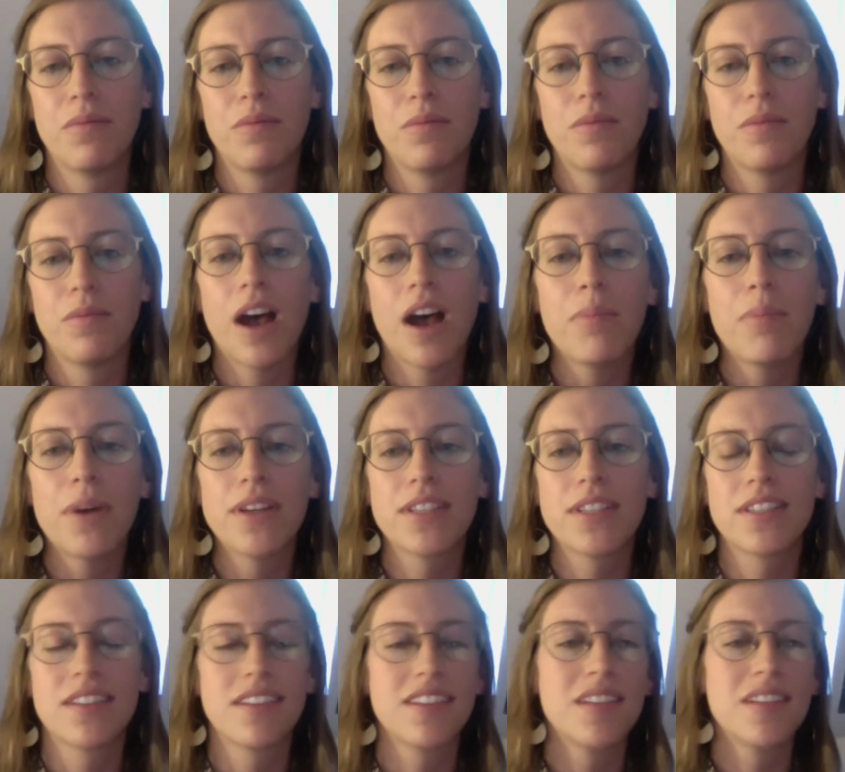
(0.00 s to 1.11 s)
help
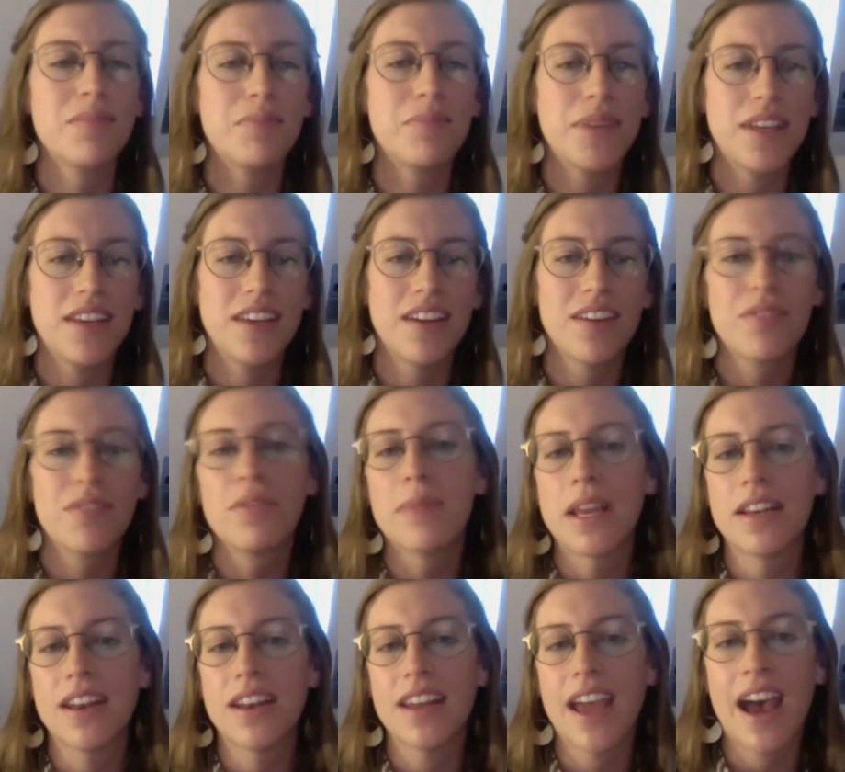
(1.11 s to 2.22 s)
us to
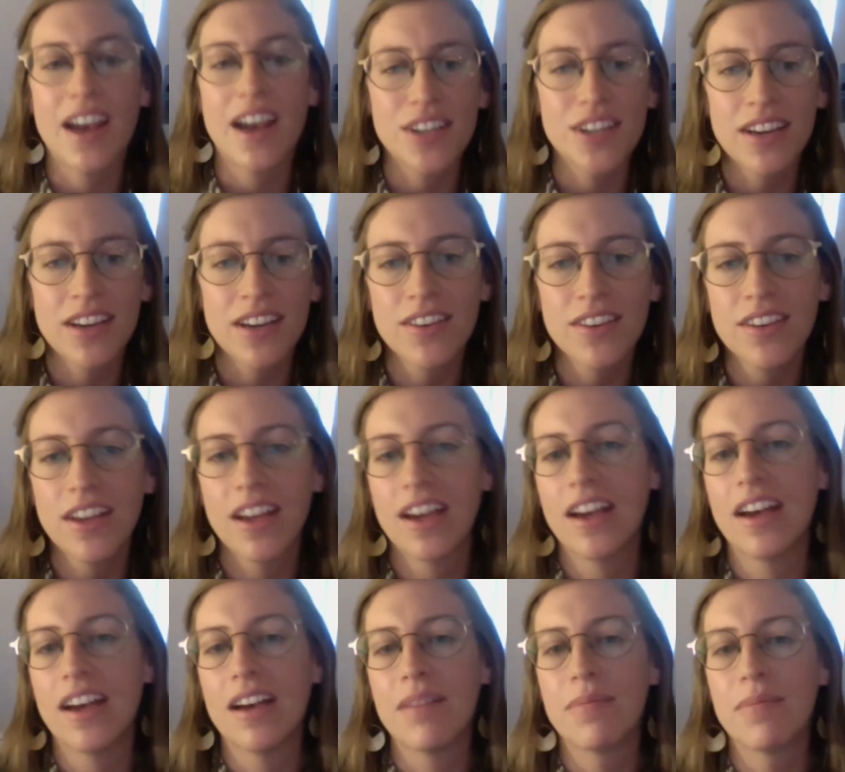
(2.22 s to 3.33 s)
remain agile
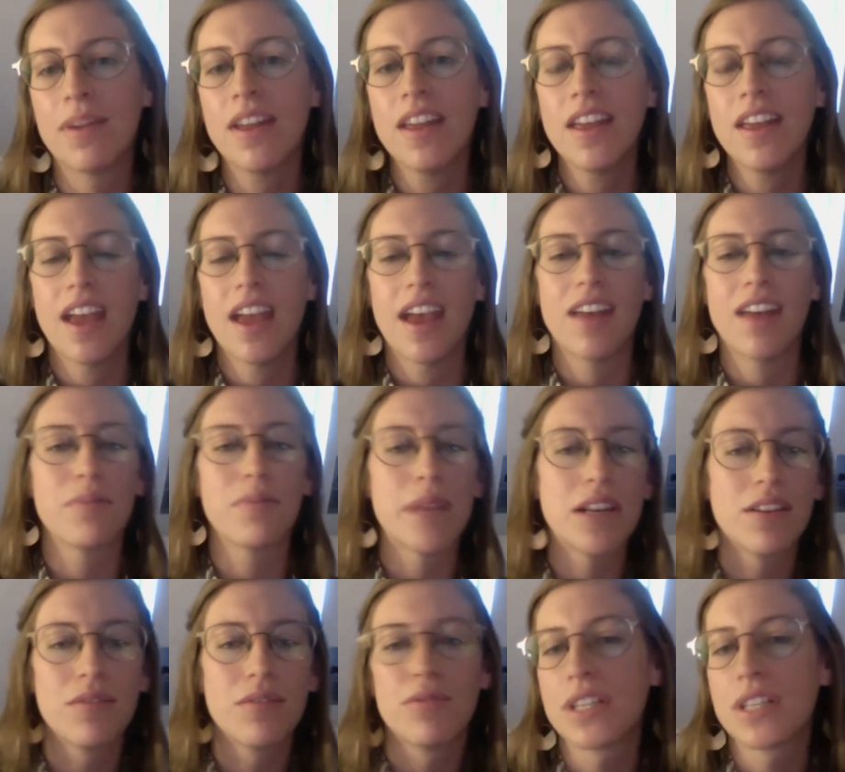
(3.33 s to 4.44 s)
and
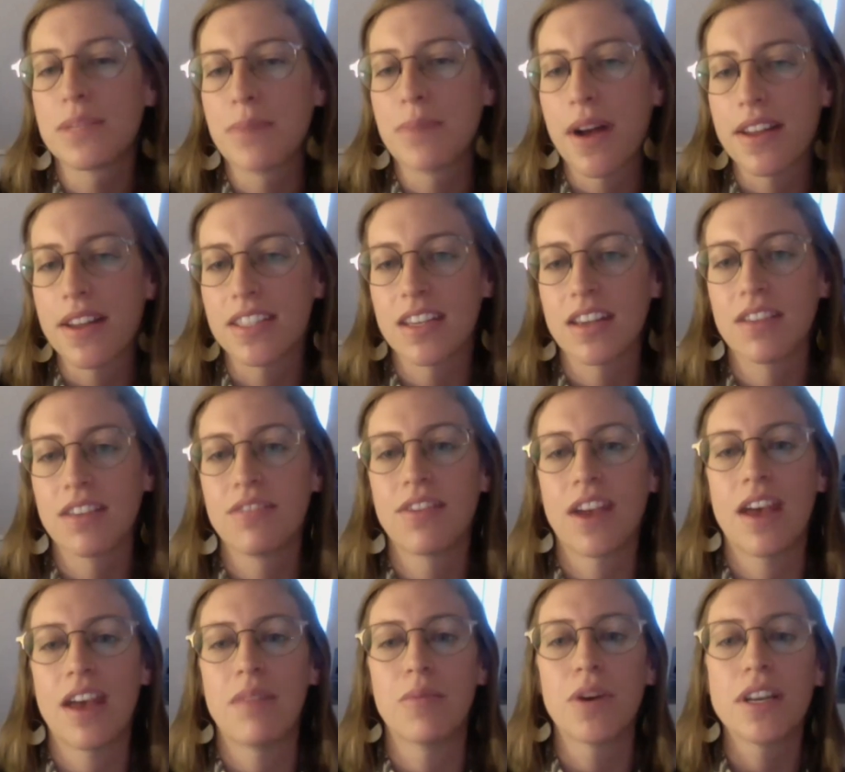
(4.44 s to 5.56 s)
remain responsive
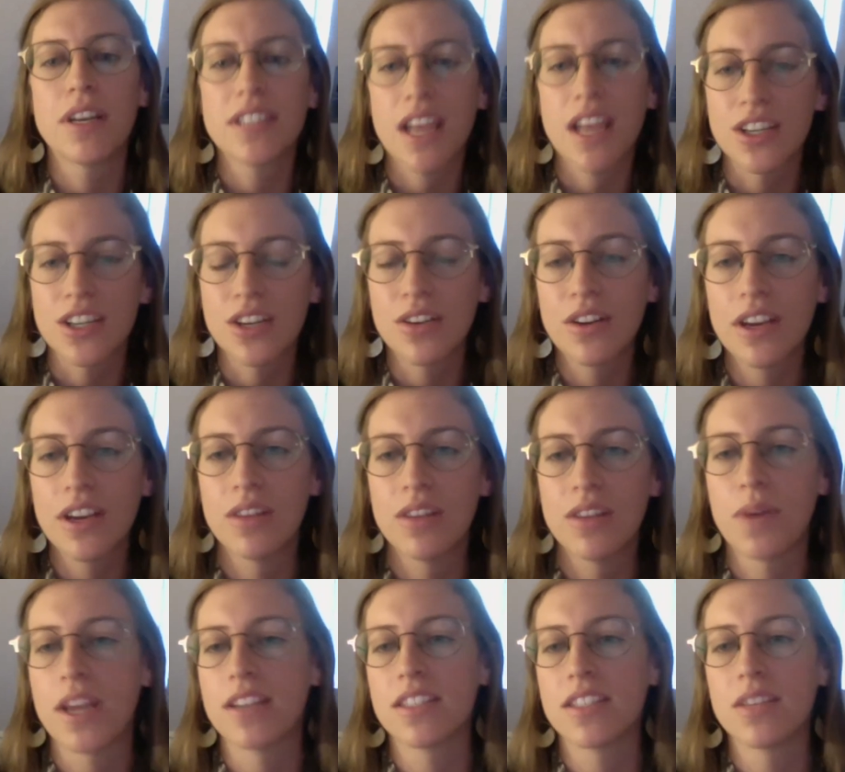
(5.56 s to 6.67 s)
and more intentional in the
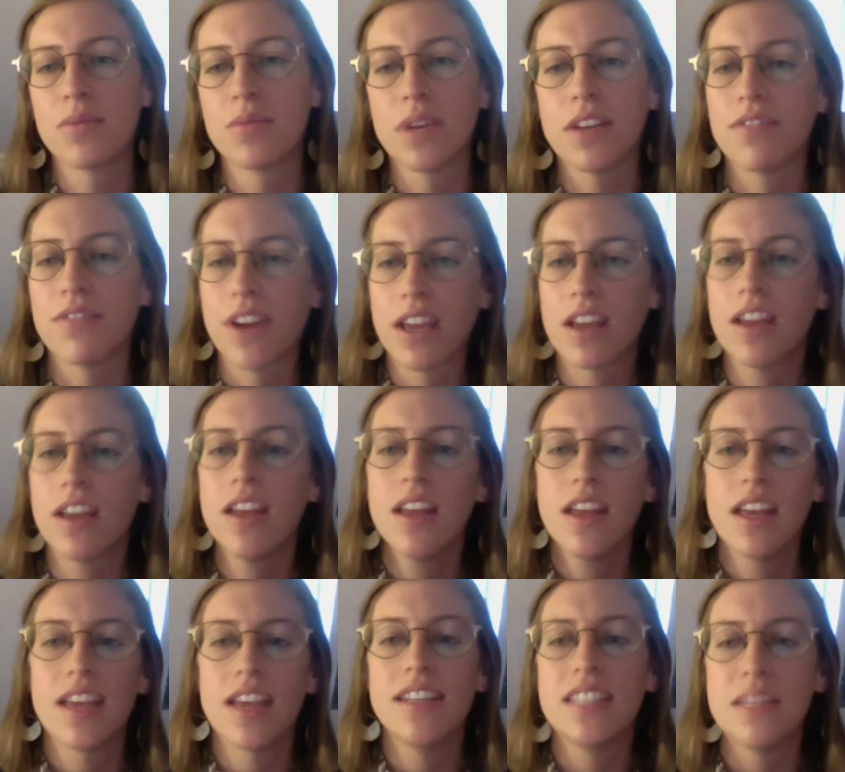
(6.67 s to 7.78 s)
ways that we invite
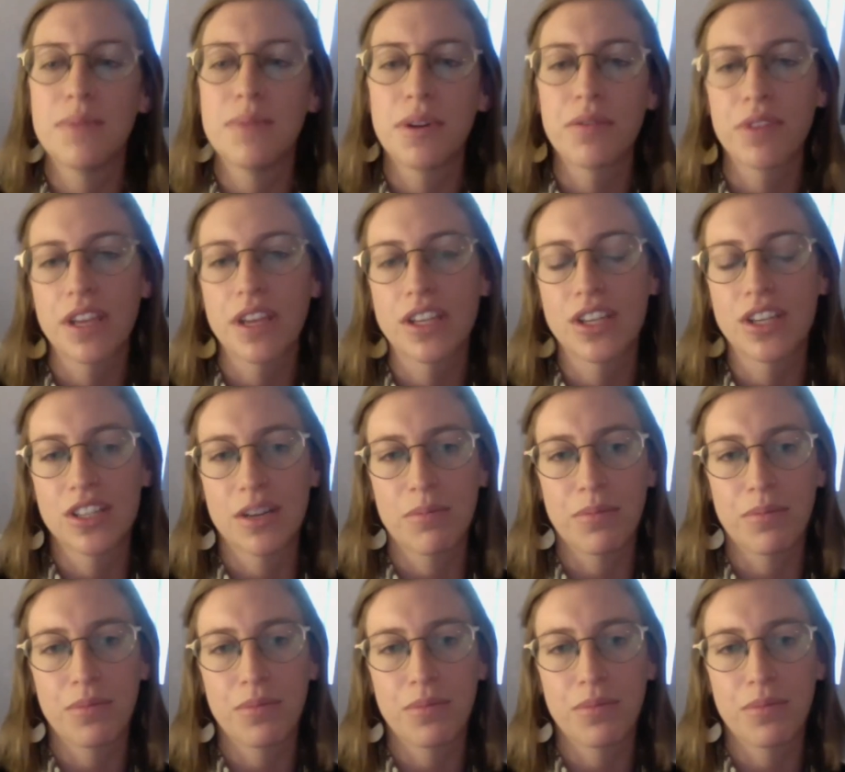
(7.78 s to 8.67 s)
and deepen relationship